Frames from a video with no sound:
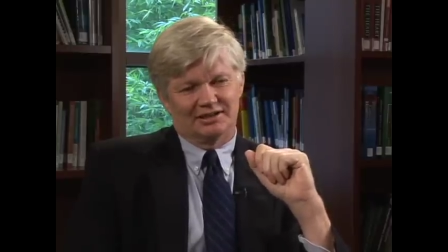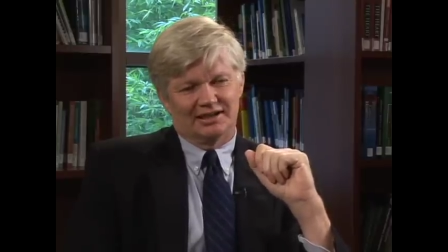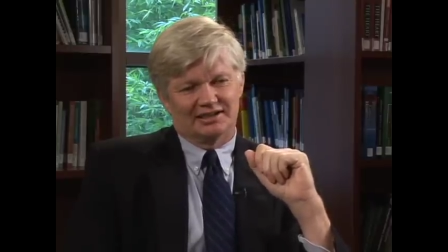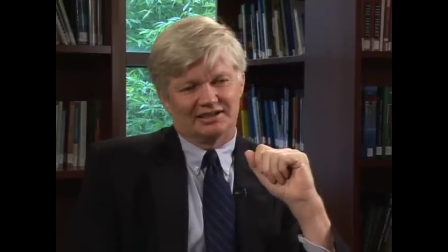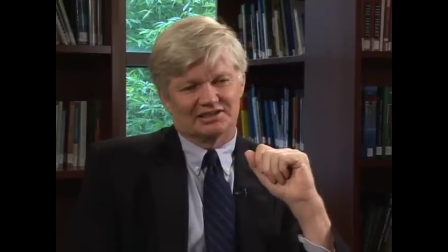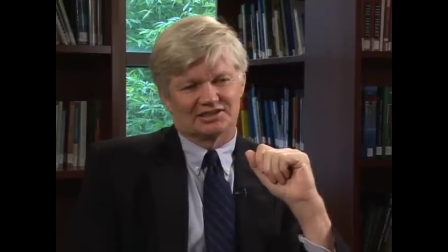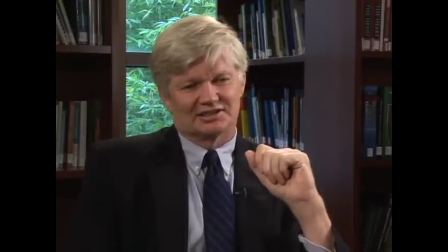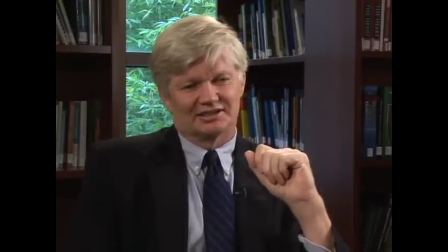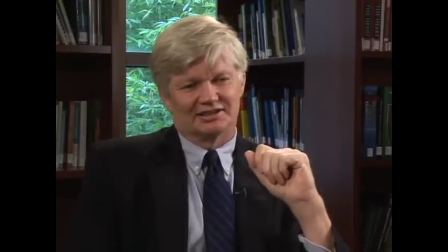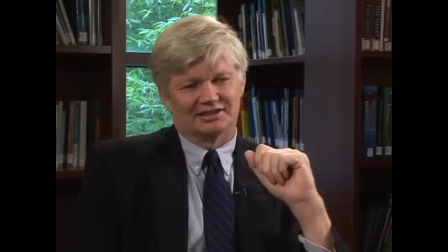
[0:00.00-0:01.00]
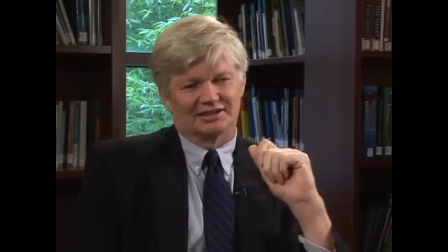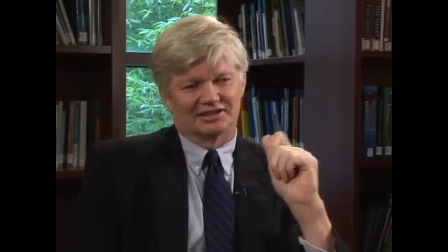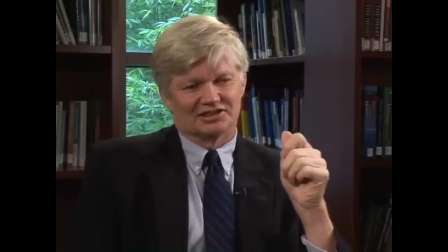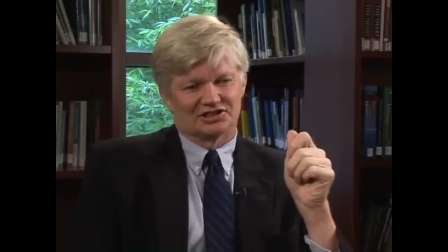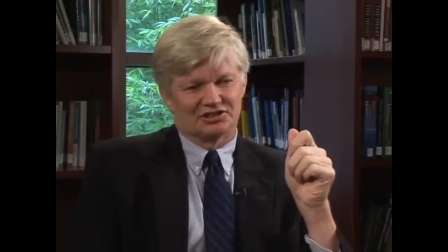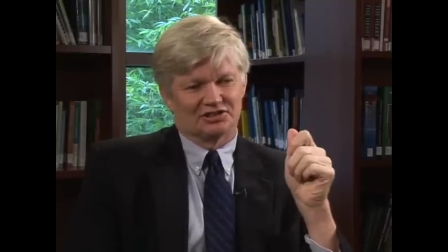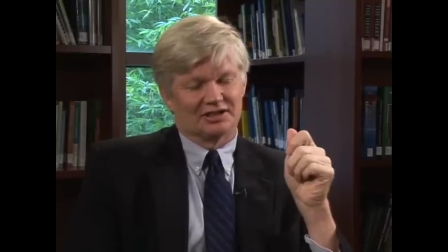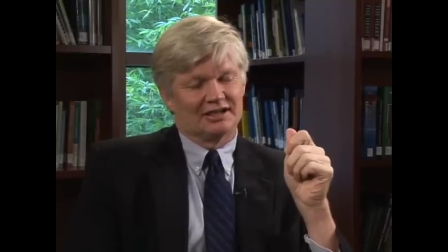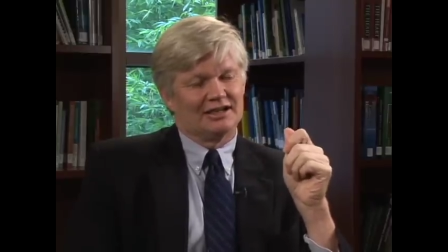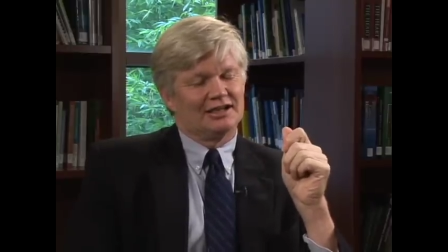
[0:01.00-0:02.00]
and that is uh, a concern.